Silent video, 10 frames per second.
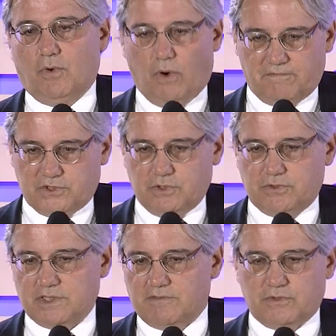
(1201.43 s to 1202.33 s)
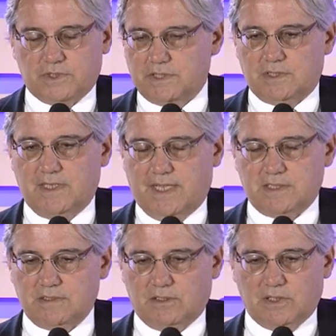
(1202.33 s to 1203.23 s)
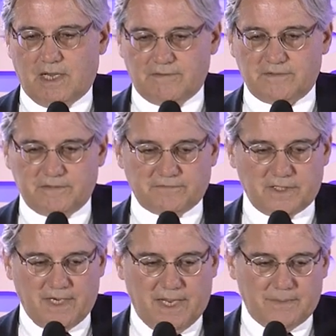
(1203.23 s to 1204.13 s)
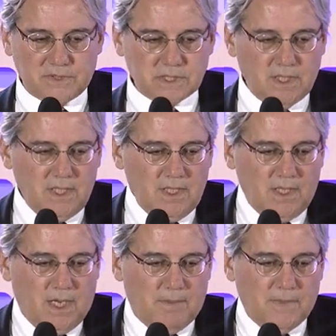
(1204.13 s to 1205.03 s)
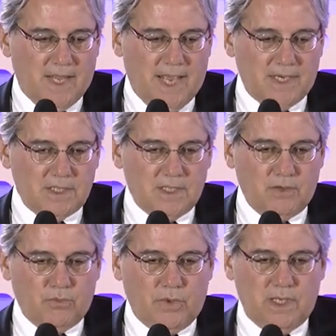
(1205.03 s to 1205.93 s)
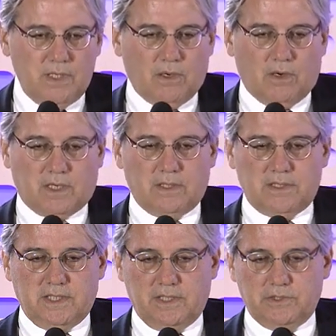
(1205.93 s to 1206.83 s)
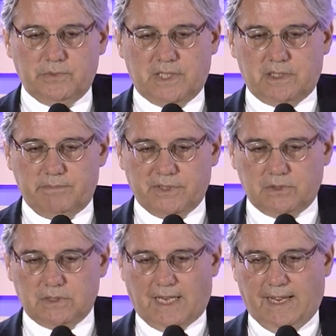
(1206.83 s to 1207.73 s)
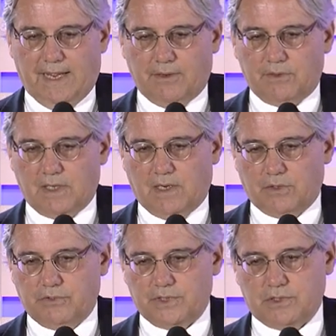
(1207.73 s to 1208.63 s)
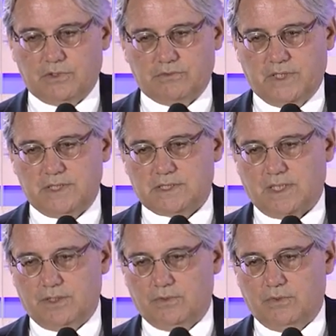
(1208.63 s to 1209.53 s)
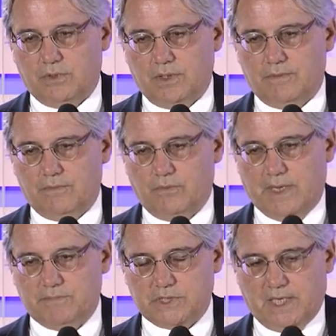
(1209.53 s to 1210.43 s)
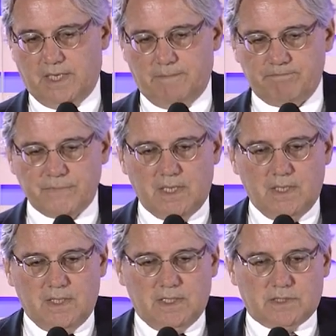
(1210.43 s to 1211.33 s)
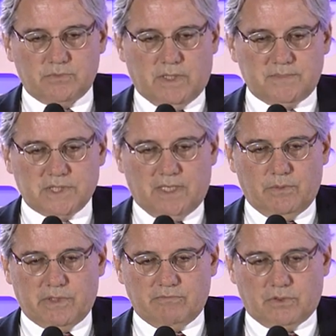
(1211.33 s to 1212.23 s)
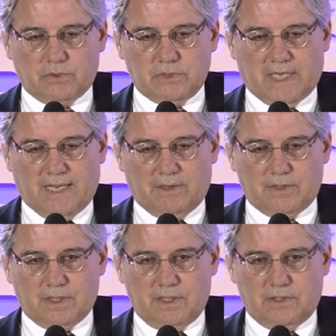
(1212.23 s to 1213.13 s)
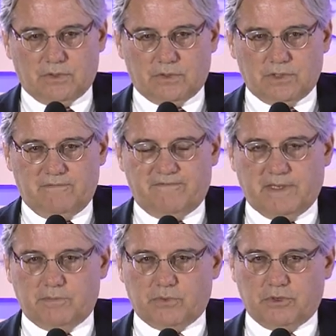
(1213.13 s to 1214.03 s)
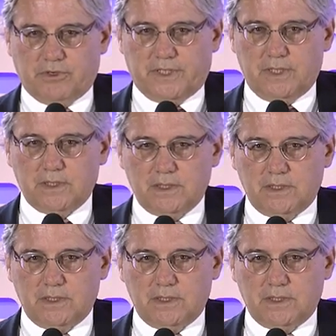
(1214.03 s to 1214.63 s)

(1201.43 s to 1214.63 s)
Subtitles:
offshoots, and of course it has a lot of different names. And we are continuing to build out our criticalrace.org website. It's a website we rolled out in early February